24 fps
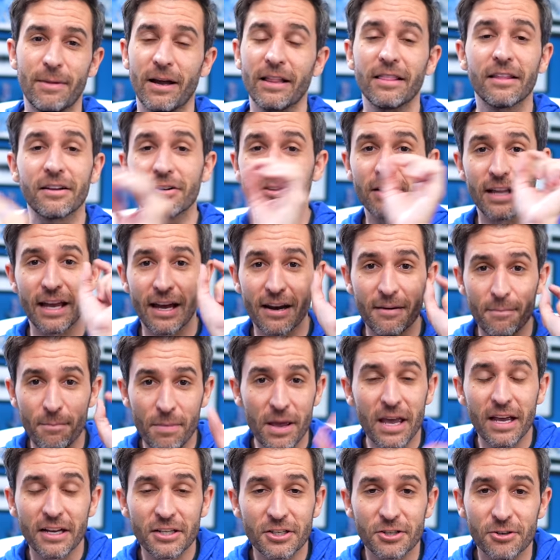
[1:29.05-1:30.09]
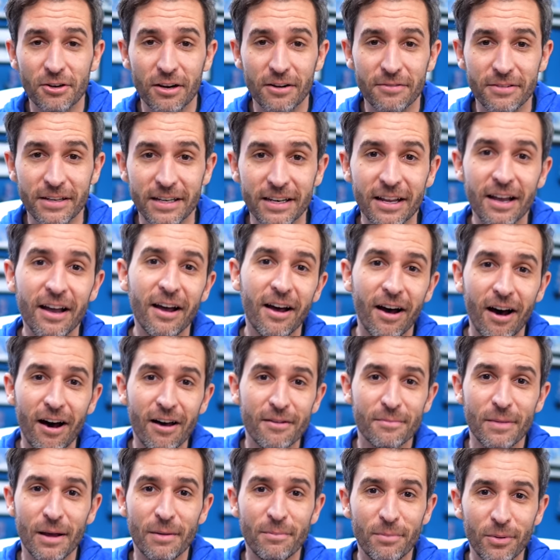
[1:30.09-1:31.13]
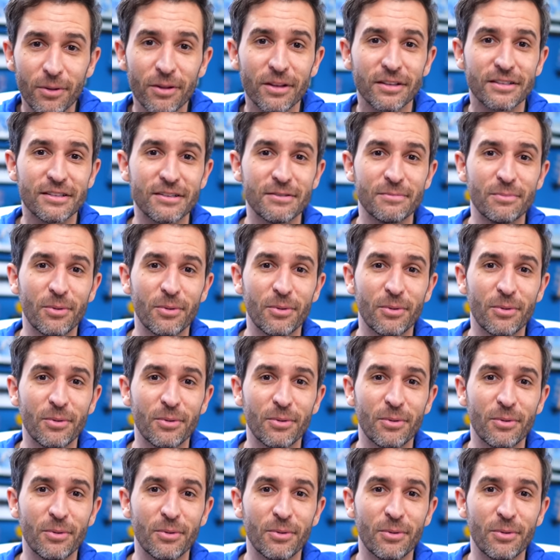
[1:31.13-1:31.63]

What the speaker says: I literally had a picture of it on my bulletin